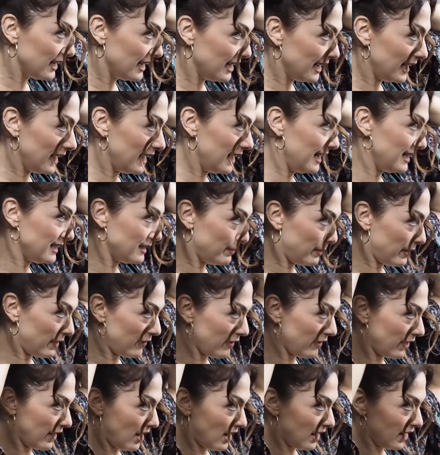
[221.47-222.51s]
It is a bit of a
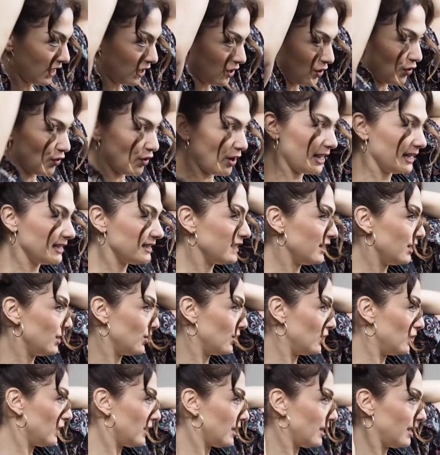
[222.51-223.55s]
kind of crazy
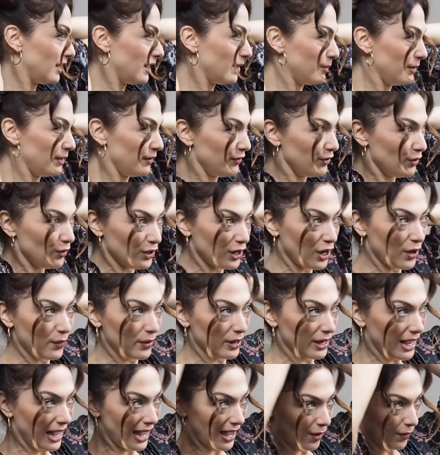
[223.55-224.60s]
look, but if you're going
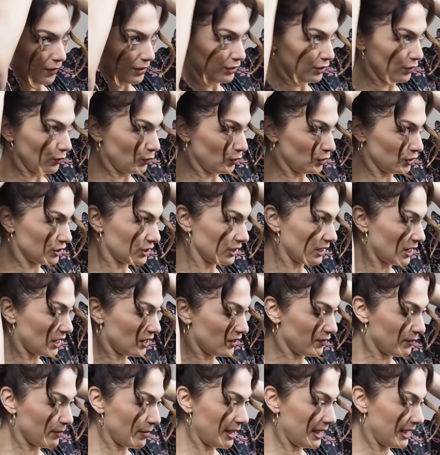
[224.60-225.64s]
out and you want to kind of
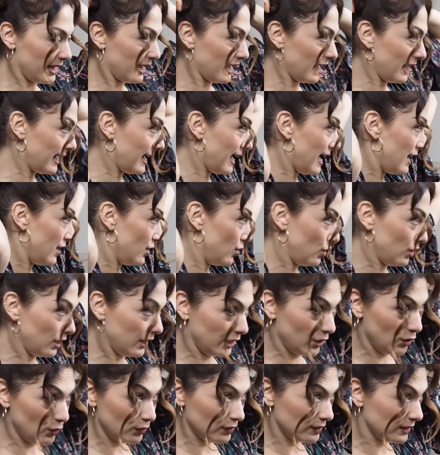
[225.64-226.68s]
make it, again, you can
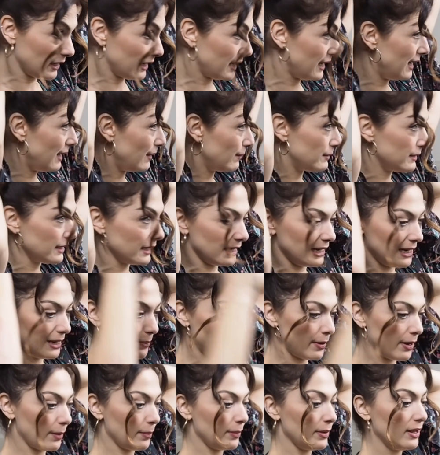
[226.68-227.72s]
use the clip to clip
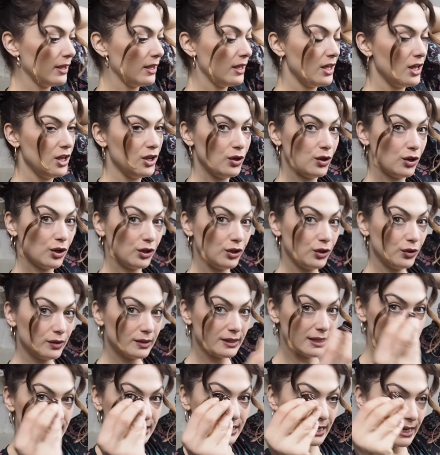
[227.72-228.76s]
up, you can use
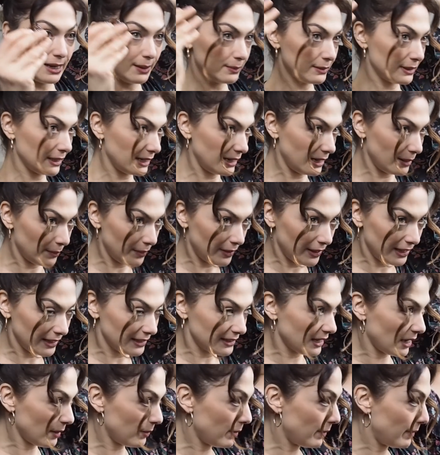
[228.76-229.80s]
this clip to clip things
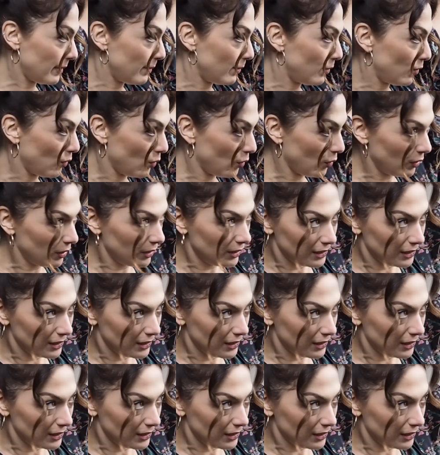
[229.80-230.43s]
up a bit more.